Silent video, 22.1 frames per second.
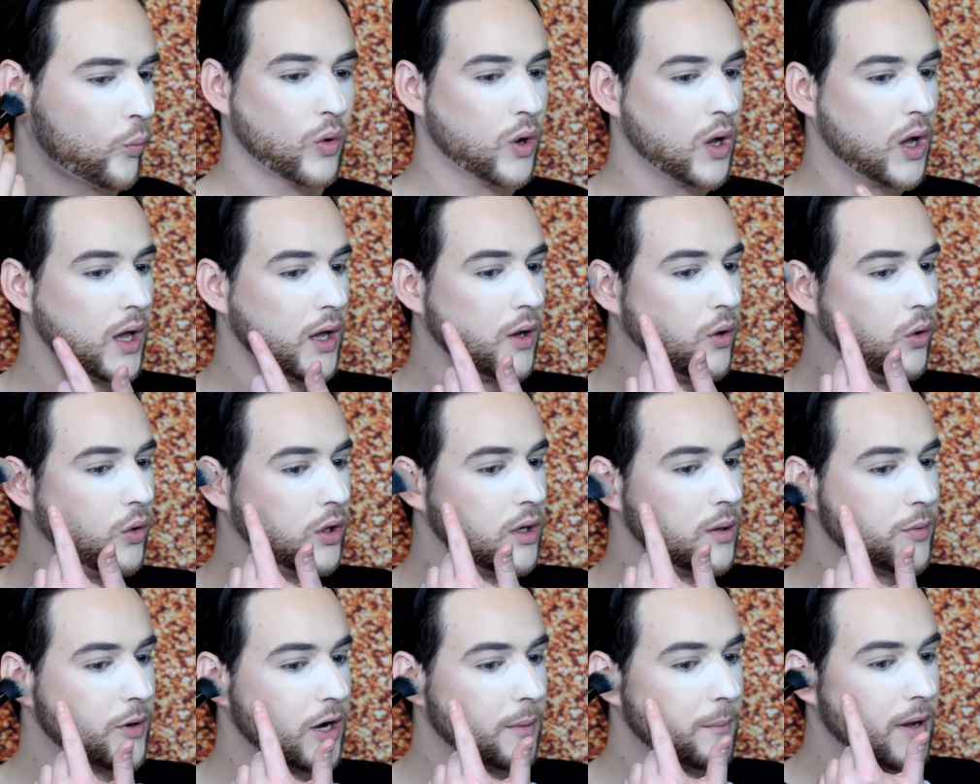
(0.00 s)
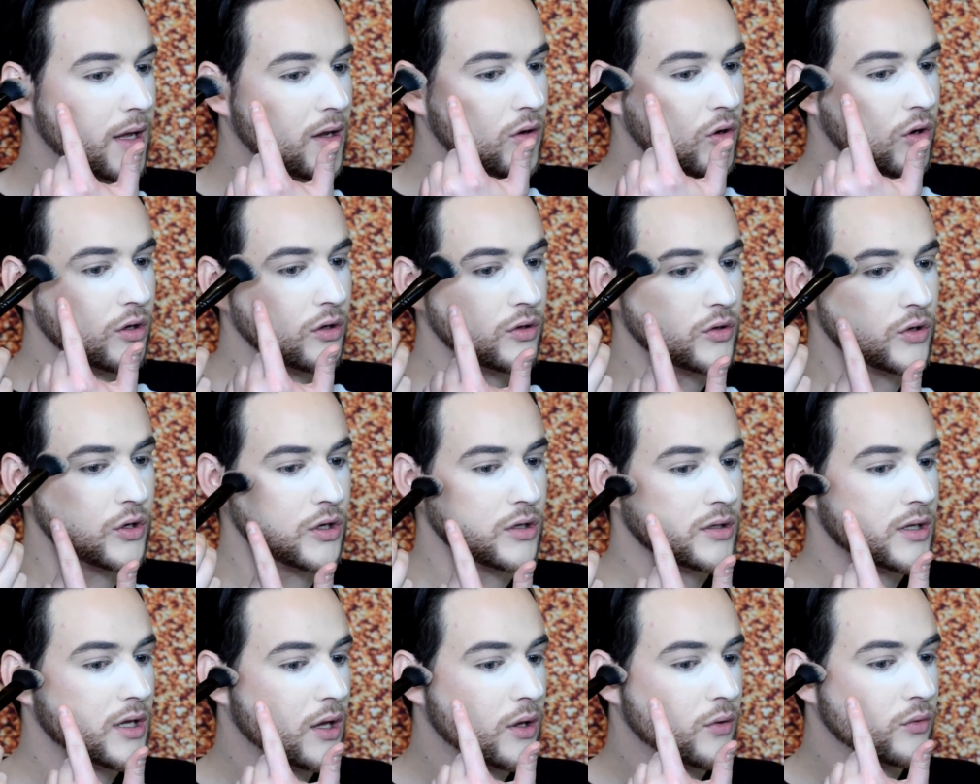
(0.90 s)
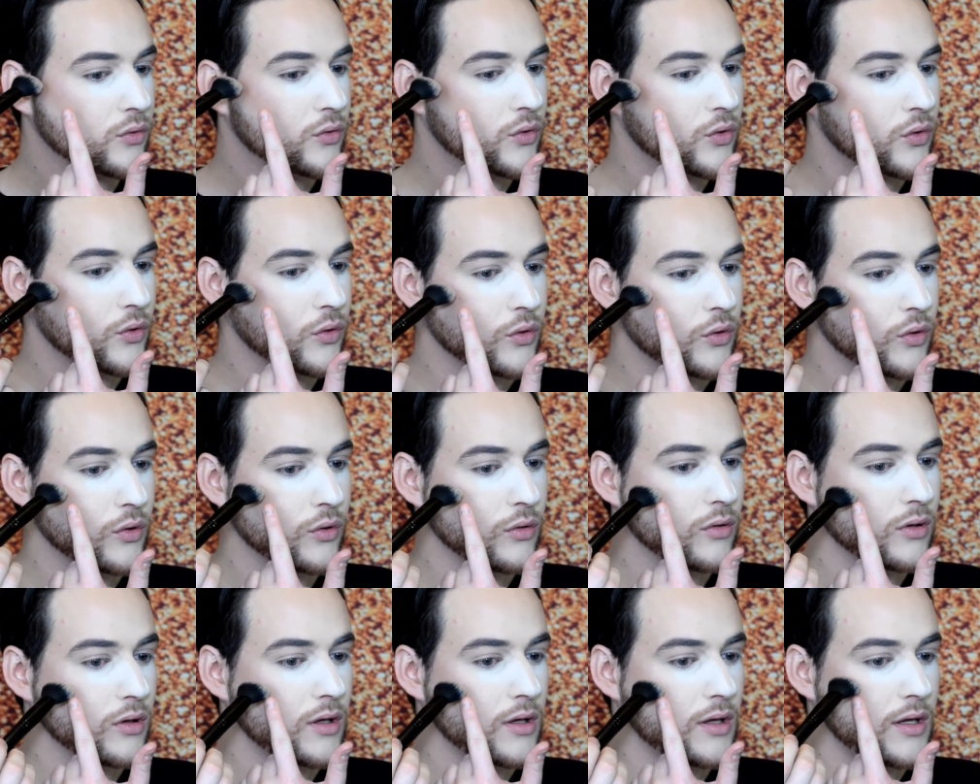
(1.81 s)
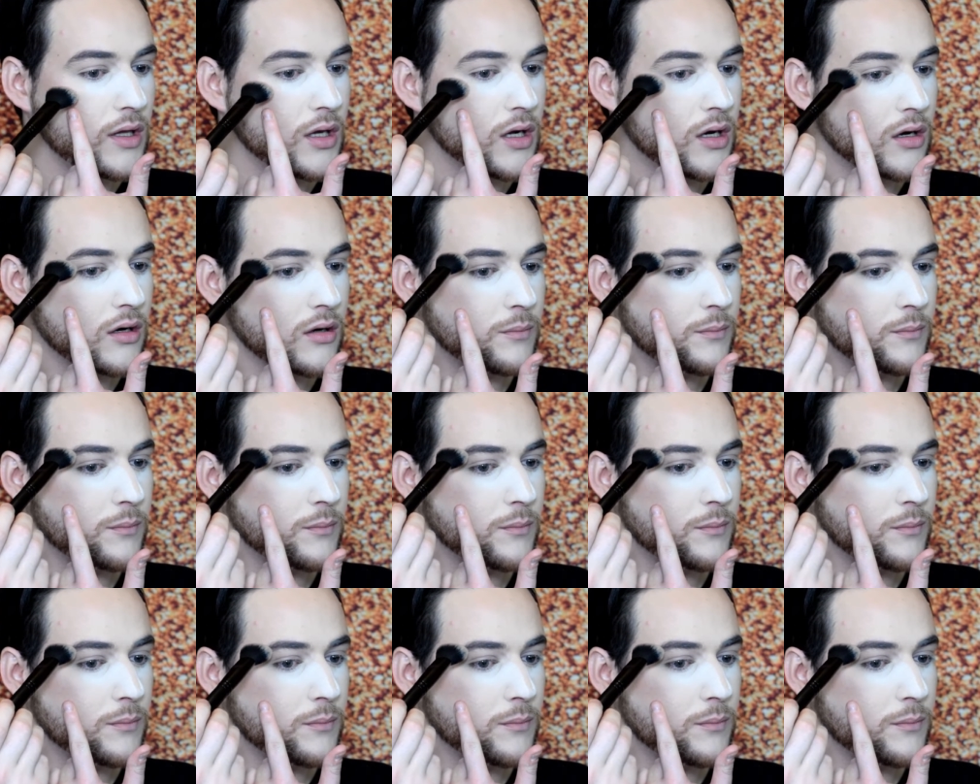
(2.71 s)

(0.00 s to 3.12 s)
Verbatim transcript: I only bring my contour down to here,